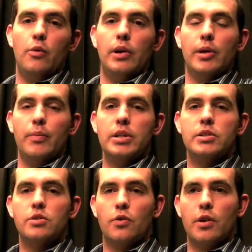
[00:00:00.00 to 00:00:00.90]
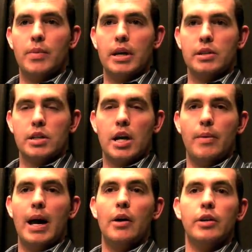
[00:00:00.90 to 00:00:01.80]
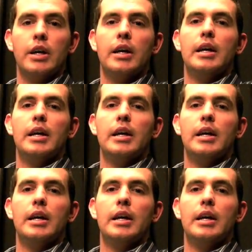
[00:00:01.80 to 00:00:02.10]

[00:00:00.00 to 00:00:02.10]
When compensatory picks come out,